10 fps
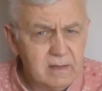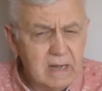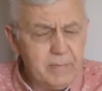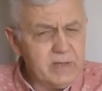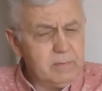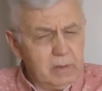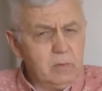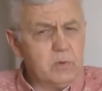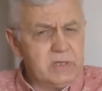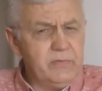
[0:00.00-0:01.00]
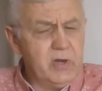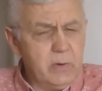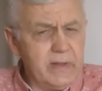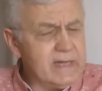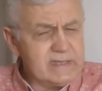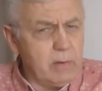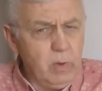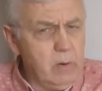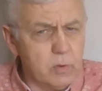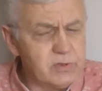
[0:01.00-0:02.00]
I bet the bloke was in the know at that time.
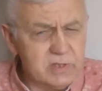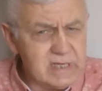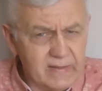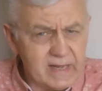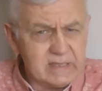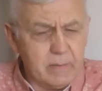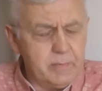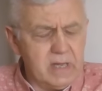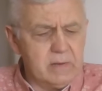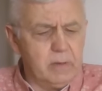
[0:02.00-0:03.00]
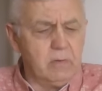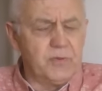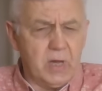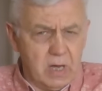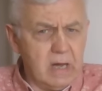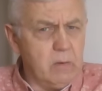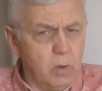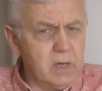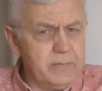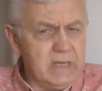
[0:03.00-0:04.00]
We wasn't at that time. I bet the bloke thought, I
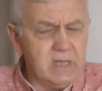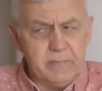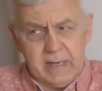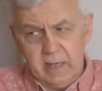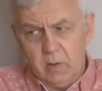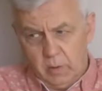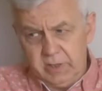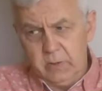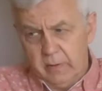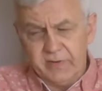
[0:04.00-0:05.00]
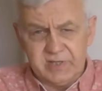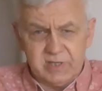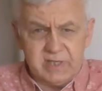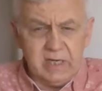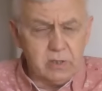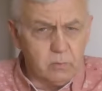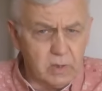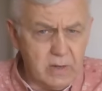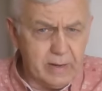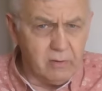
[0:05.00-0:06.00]
want to be in the bed and I want you on the settee. Don't
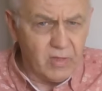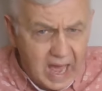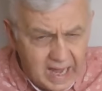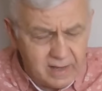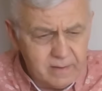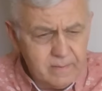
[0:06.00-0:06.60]
worry about that.